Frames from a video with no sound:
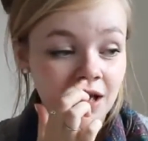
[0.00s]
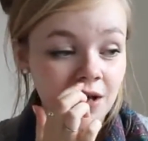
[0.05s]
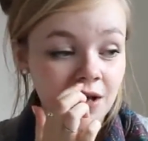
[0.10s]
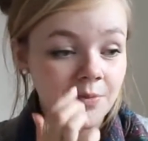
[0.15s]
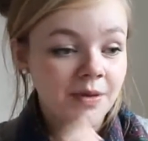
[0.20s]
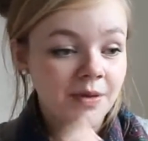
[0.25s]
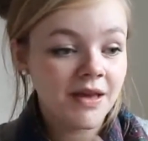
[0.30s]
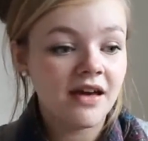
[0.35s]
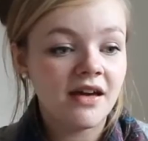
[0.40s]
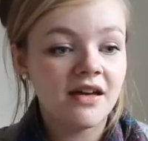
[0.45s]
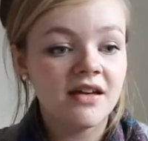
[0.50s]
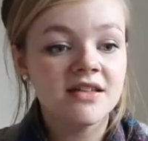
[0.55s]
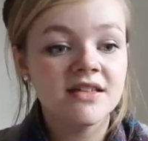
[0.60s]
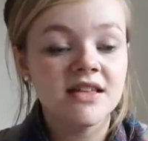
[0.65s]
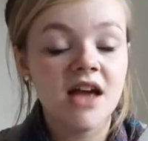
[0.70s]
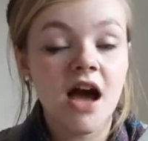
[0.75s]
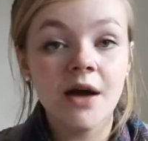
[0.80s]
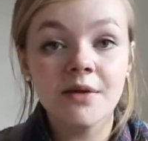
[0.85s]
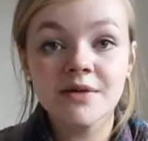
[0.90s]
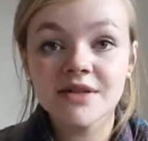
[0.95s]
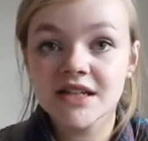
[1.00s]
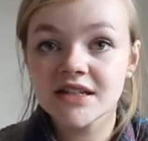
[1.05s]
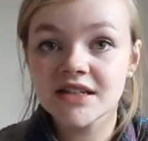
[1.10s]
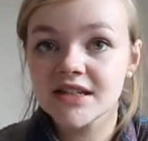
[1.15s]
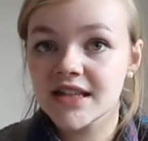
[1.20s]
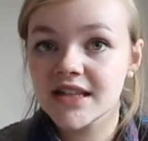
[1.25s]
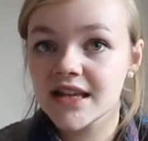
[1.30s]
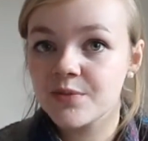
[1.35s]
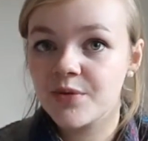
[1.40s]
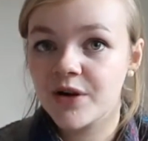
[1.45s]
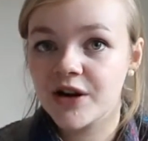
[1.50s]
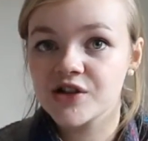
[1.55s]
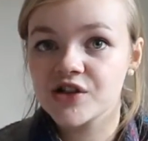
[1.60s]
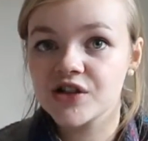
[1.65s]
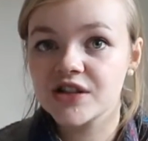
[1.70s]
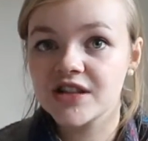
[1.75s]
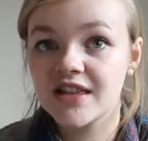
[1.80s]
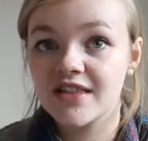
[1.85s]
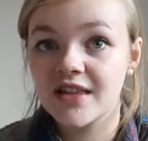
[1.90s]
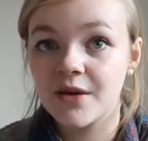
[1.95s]
because I was under the impression
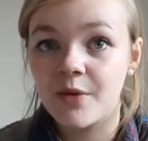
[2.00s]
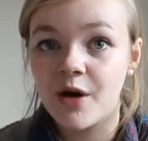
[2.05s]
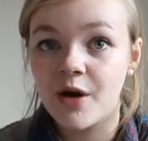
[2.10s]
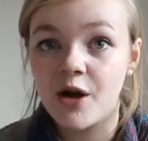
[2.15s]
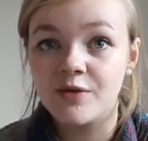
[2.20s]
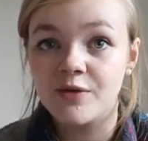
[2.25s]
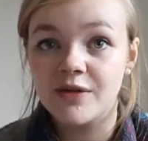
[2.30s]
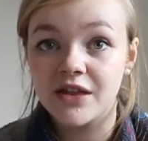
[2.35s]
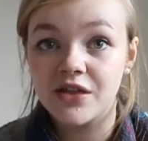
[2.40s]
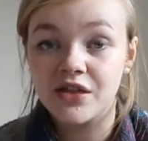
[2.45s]
that there were only